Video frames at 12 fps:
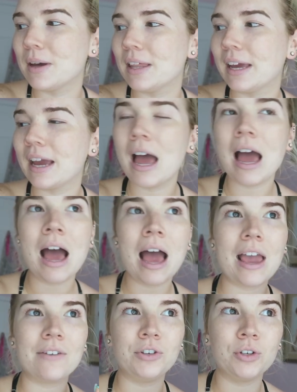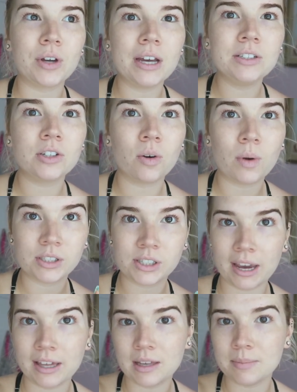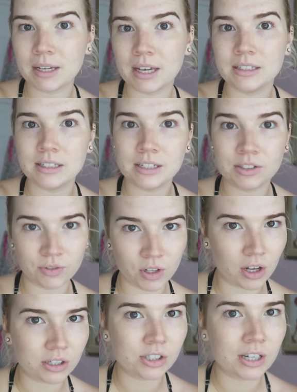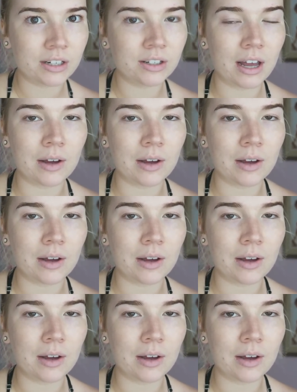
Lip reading: But like, if you guys don't watch Kaylee McKenzie's vlog channel,